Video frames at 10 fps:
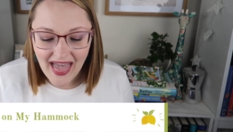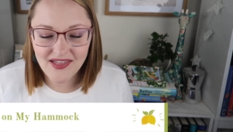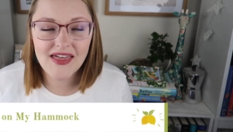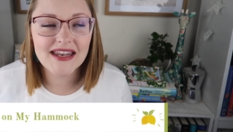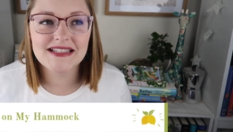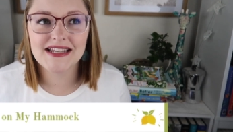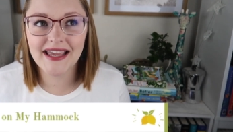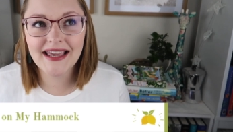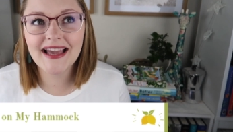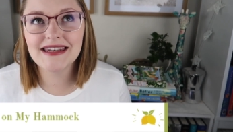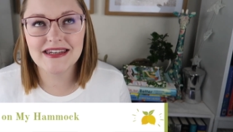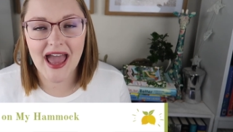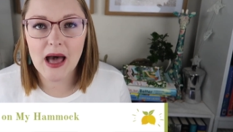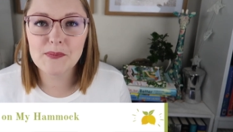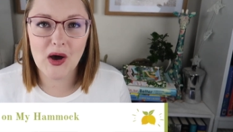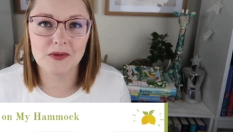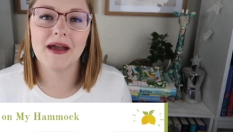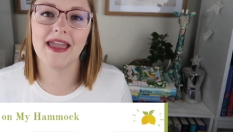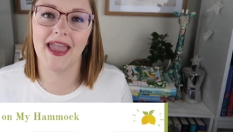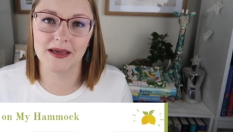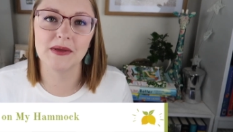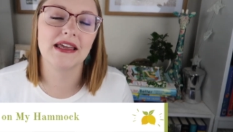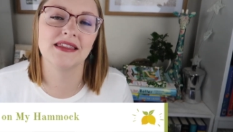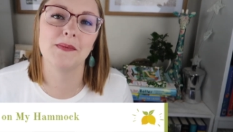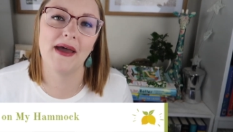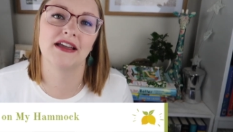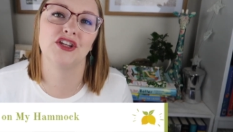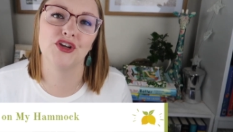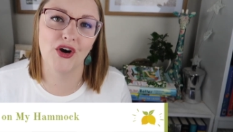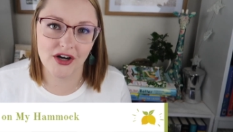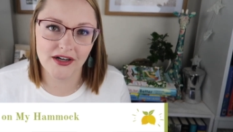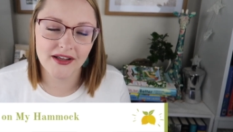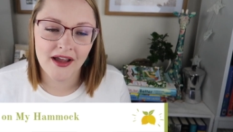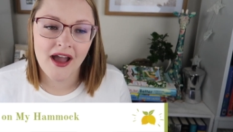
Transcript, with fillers: and that is taking a nap on my hammock in the backyard.